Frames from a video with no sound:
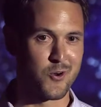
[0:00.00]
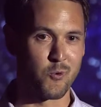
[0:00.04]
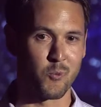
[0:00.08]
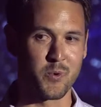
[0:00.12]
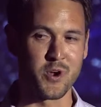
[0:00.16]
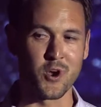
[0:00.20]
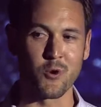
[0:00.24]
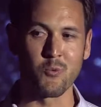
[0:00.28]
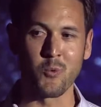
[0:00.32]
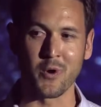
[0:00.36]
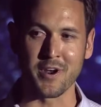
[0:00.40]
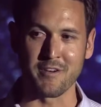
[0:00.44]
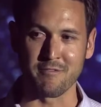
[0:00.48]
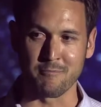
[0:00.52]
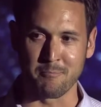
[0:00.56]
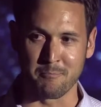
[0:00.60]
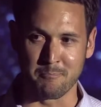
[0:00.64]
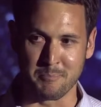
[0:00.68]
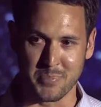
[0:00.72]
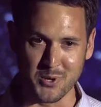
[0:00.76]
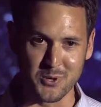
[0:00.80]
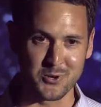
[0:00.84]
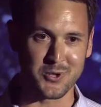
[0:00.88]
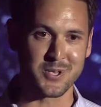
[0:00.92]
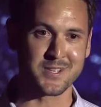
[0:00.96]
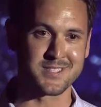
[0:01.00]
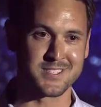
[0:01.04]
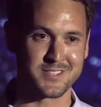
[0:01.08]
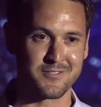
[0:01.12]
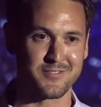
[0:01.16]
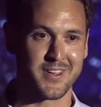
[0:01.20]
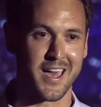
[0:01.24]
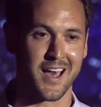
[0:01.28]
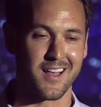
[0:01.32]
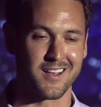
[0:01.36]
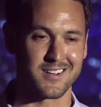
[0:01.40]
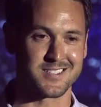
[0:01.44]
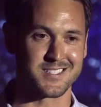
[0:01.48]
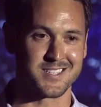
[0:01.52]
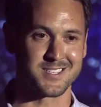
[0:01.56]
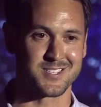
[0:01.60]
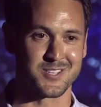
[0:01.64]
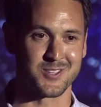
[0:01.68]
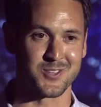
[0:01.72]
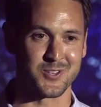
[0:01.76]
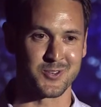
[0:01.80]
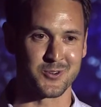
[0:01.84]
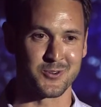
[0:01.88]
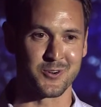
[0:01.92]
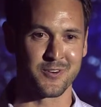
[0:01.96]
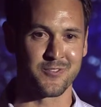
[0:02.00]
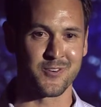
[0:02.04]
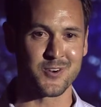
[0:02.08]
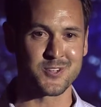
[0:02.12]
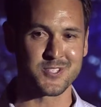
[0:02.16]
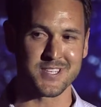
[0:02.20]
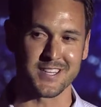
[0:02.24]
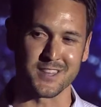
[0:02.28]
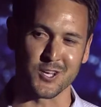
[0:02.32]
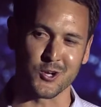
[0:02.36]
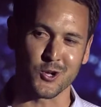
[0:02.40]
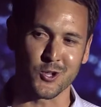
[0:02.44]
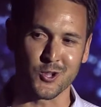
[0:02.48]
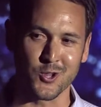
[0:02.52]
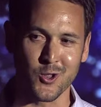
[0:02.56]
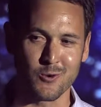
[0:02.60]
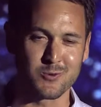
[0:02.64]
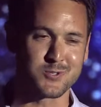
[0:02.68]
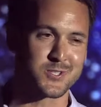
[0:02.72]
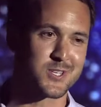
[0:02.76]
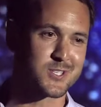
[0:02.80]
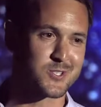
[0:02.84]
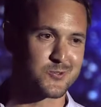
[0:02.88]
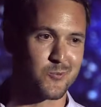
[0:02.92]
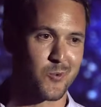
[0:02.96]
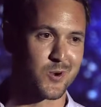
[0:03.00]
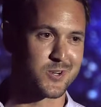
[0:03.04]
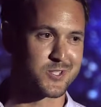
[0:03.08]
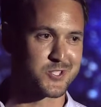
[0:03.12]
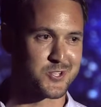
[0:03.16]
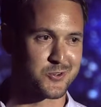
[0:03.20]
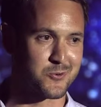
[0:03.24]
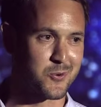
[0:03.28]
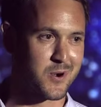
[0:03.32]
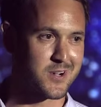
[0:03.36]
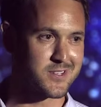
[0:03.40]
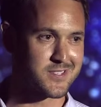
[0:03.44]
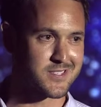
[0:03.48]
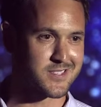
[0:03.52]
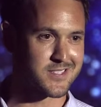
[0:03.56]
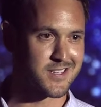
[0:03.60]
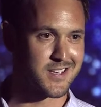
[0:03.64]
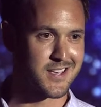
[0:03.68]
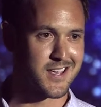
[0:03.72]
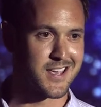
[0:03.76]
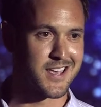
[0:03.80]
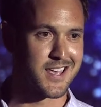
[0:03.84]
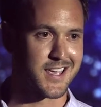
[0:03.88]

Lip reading: We are one of billions of galaxies in the universe, and the closest one to us